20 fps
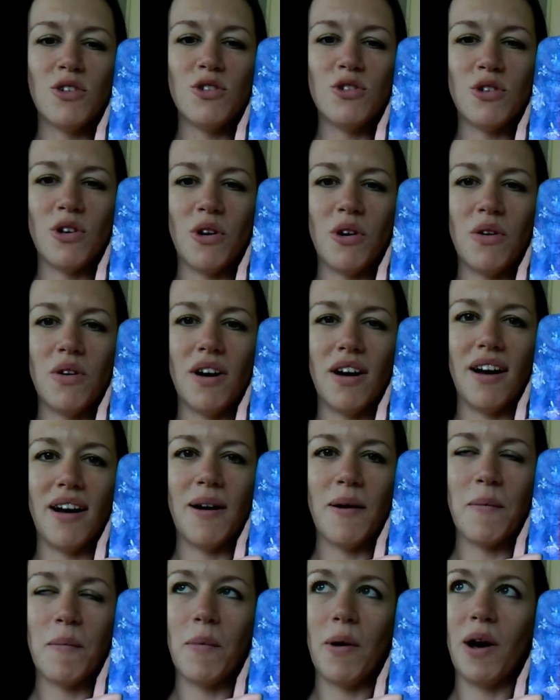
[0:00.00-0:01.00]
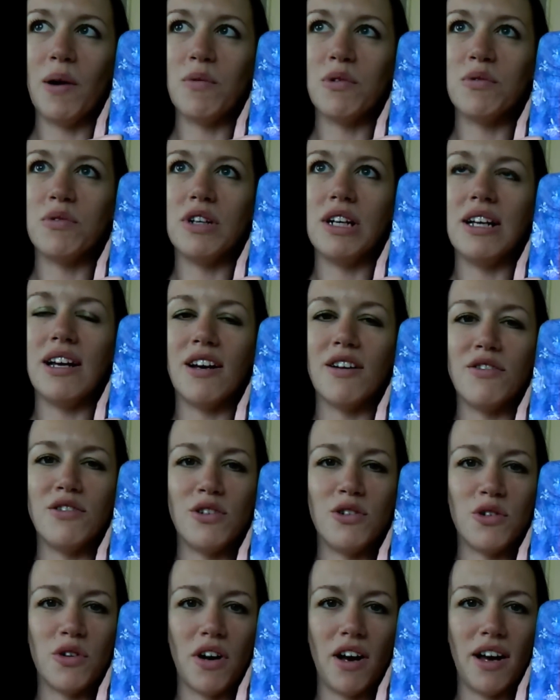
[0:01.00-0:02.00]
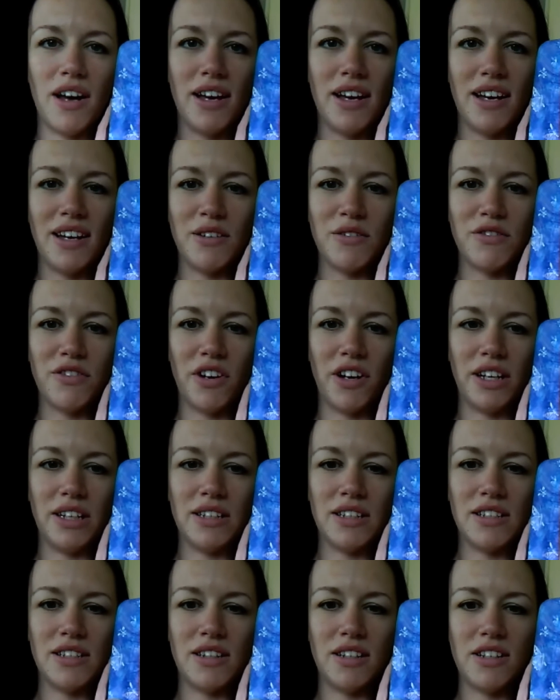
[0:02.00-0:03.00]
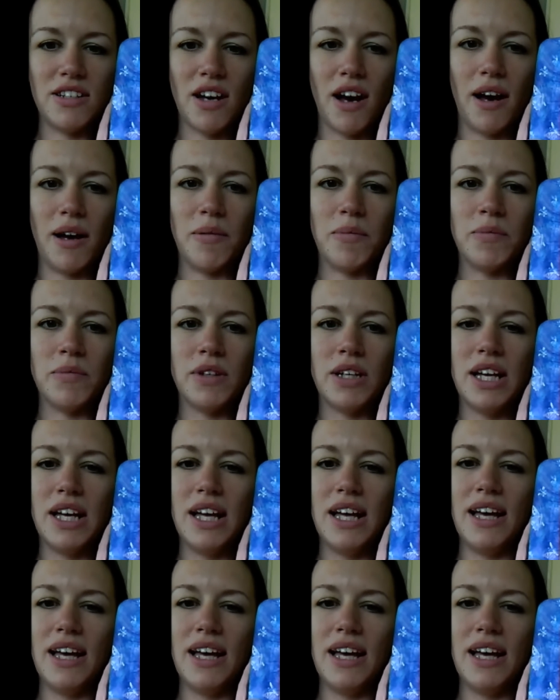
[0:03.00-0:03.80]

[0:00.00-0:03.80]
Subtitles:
So I will really have to try and find the time,